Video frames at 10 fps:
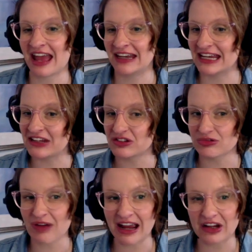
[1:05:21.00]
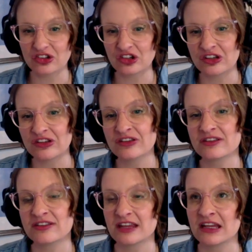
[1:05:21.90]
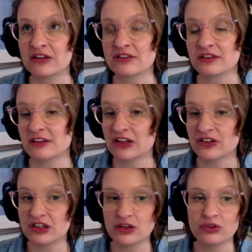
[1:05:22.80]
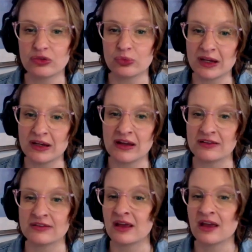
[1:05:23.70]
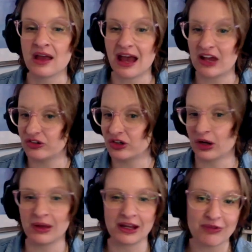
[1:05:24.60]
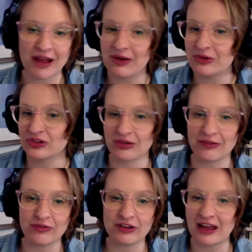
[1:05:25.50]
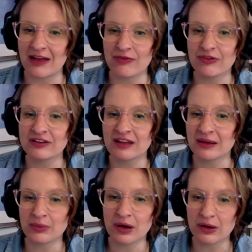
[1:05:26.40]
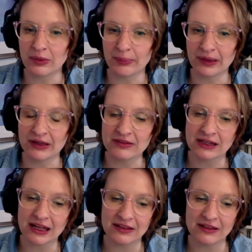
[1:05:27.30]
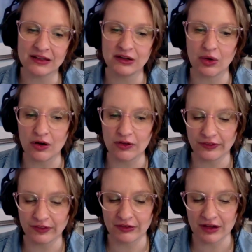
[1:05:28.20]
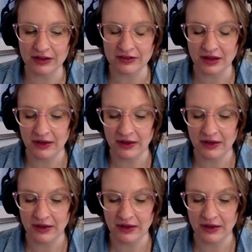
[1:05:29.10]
any interactions, things that you just witness as you're going around your everyday world. Because again, often there is,